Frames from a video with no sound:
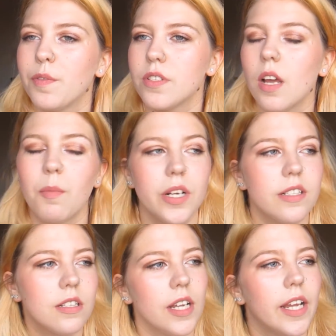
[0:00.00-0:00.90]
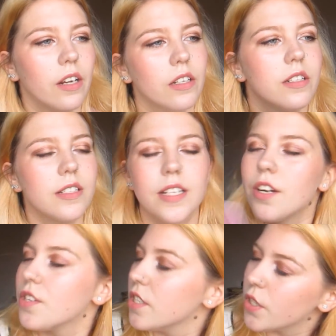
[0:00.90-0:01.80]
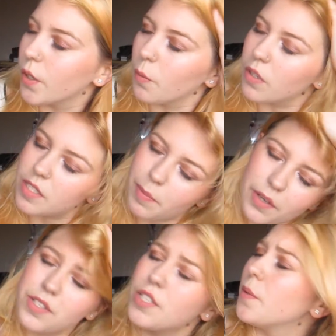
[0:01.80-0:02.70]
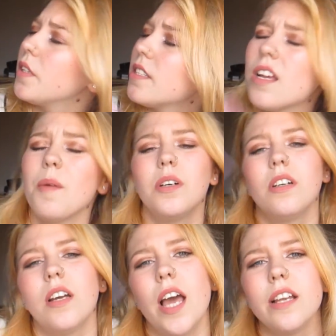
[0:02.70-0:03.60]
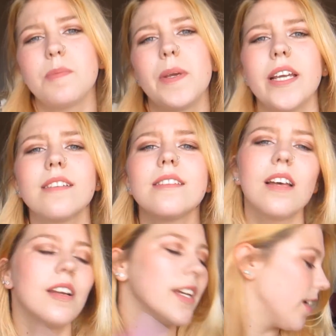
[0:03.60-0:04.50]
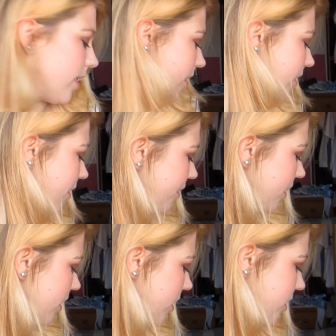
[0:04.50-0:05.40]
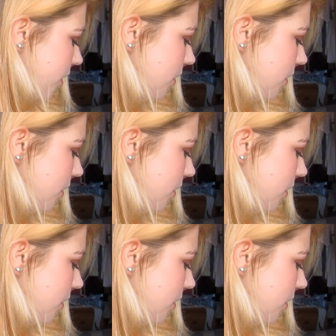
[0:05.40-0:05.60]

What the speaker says: for some reason, England is actually doing what it's supposed to do in the summer, and it's being sunny. So